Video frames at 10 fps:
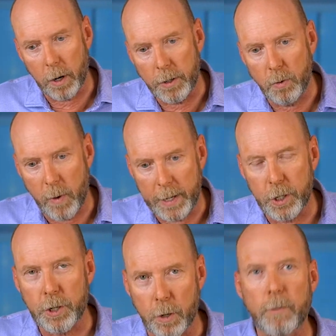you
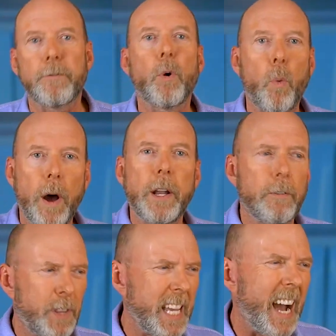registered for one
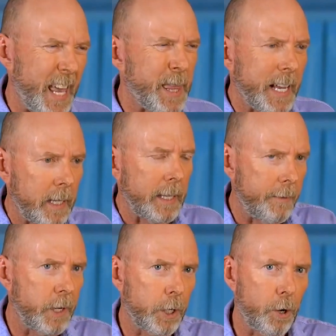of the, I think,
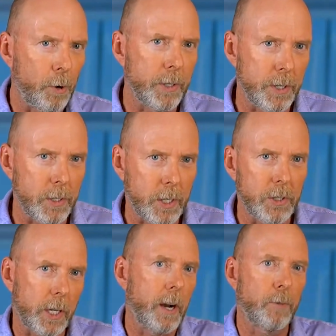11 occurrences
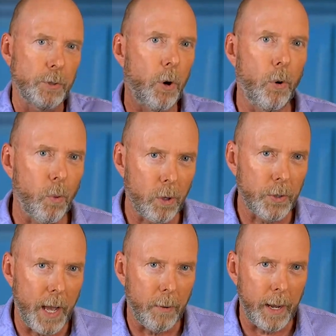because it covered the whole
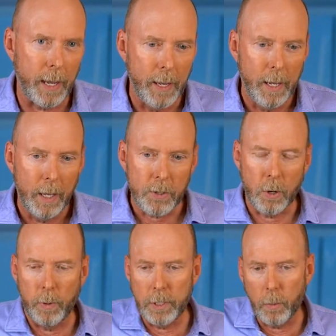world that way.
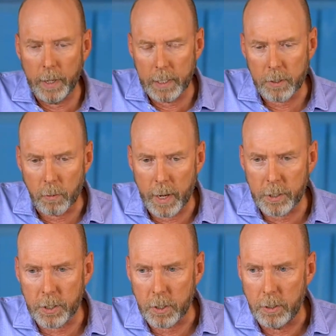So when you went in to
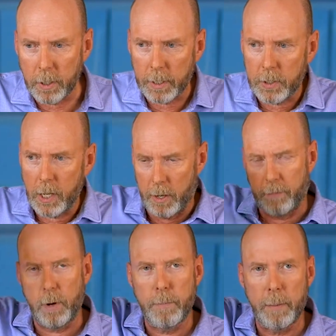register, you could see
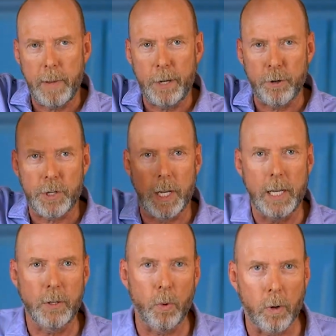every major
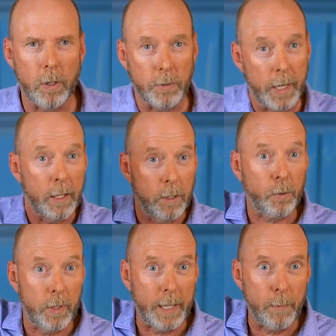city in the world, and it
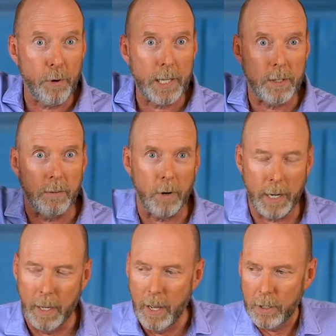looked really impressive,
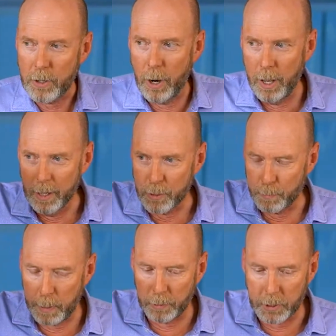right? So
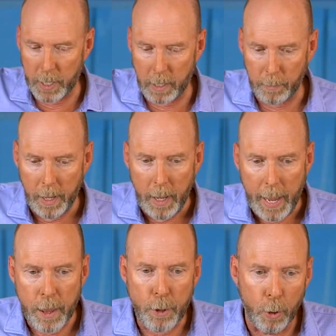people sign up,
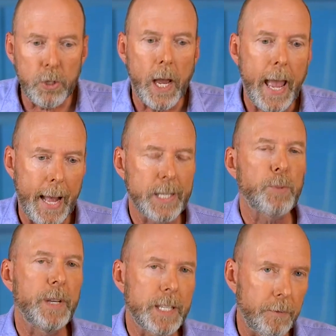and those I had
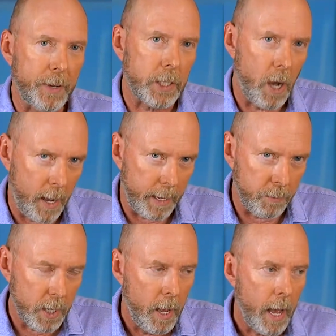specific
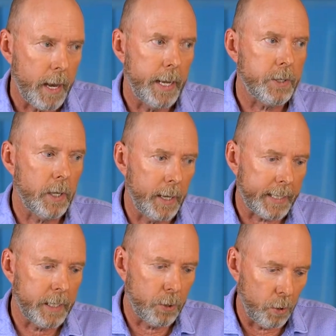times, and I
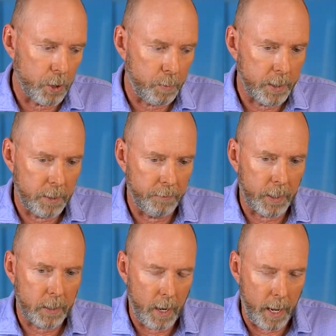selected those
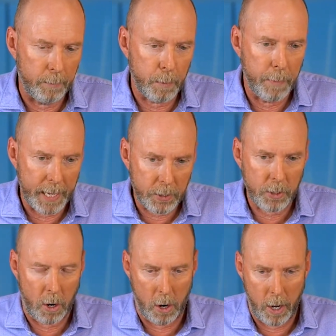specific times
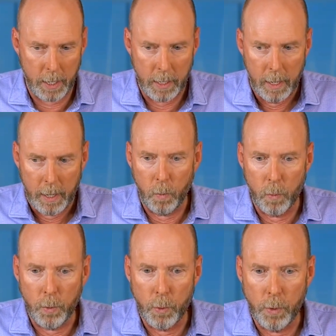based on
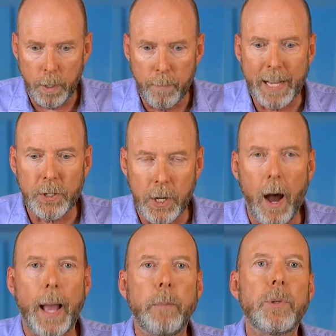the best
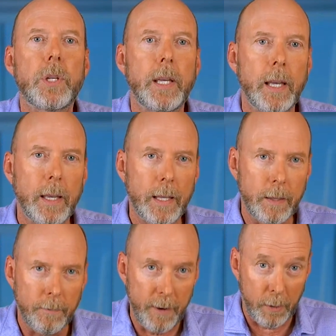times in
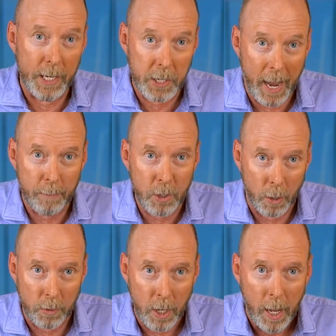the various time
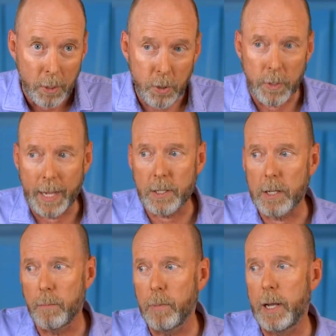zones, so that
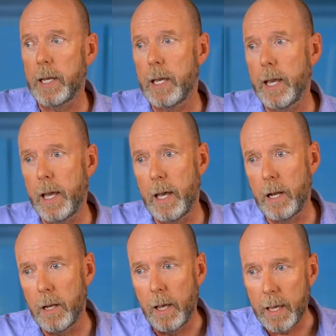somebody
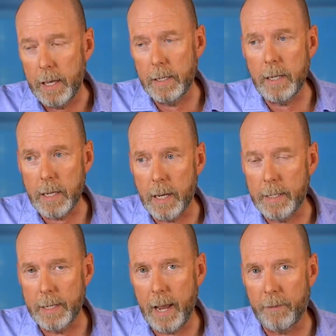in India
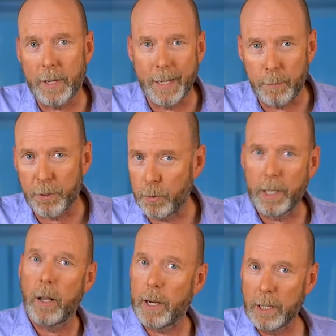didn't have to get up at 3
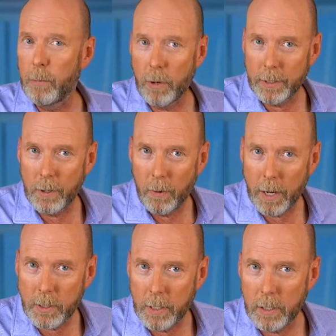o'clock in the morning to
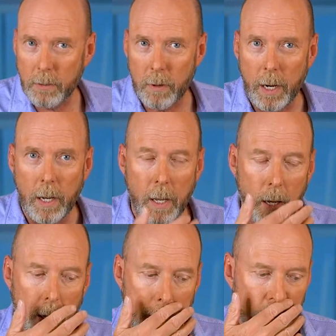watch this, right?
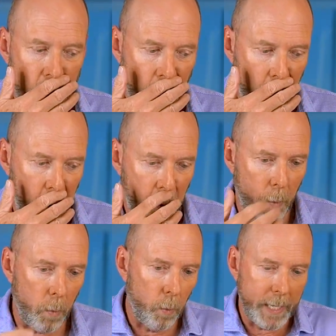And
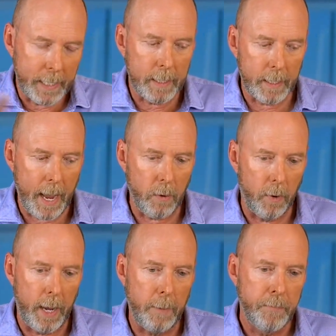so we did it that
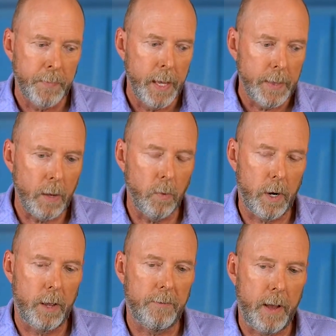way. Then what
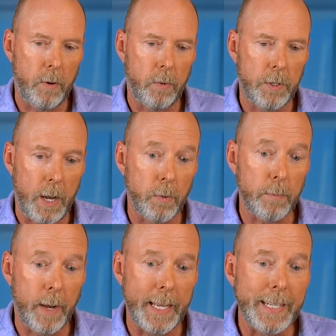I found was
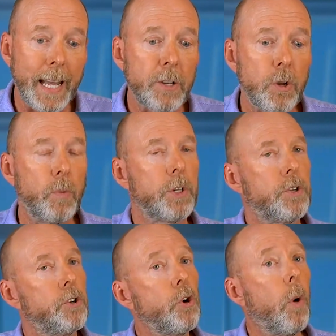my intention was
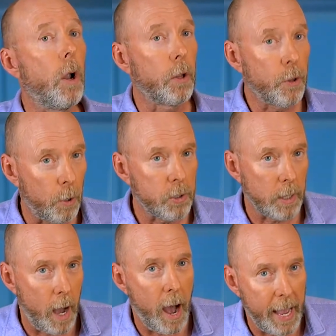to do all of those
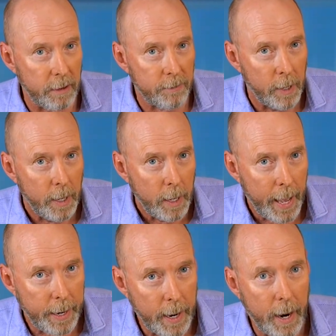live,
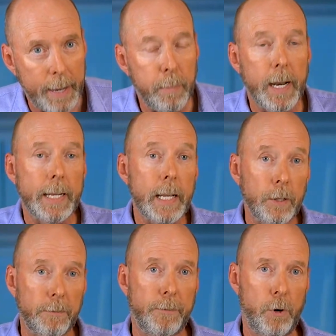but I did
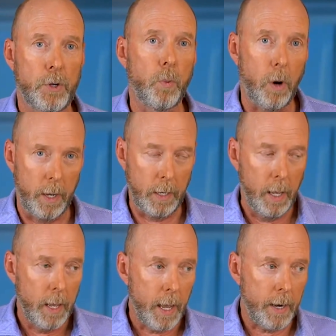the first one,
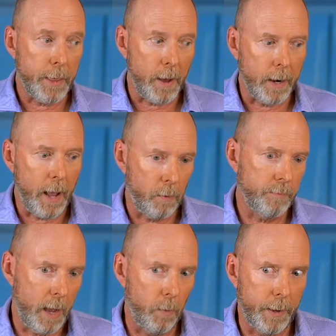and I thought
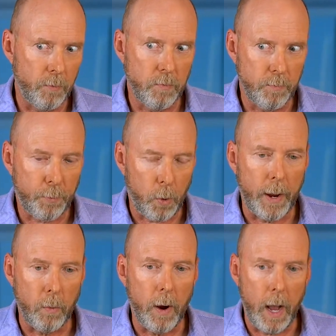that went
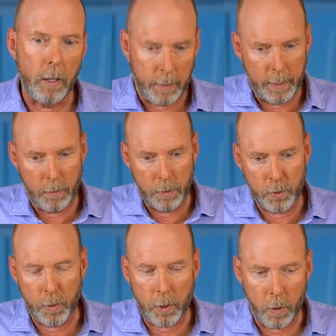quite well, and it
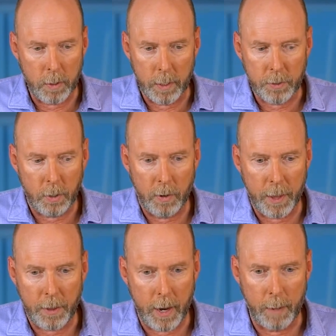was recorded. So I
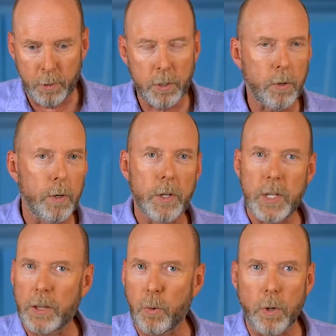thought, I'm just going to
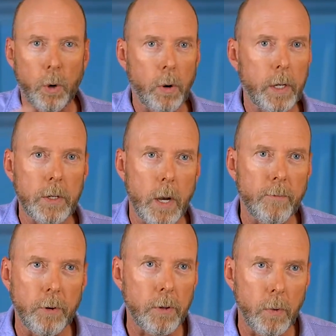set the recordings up
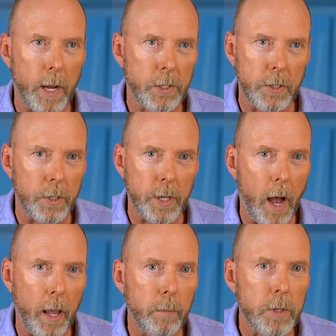for the rest of the
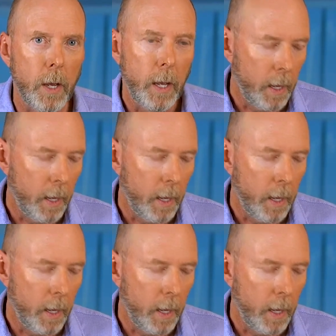times.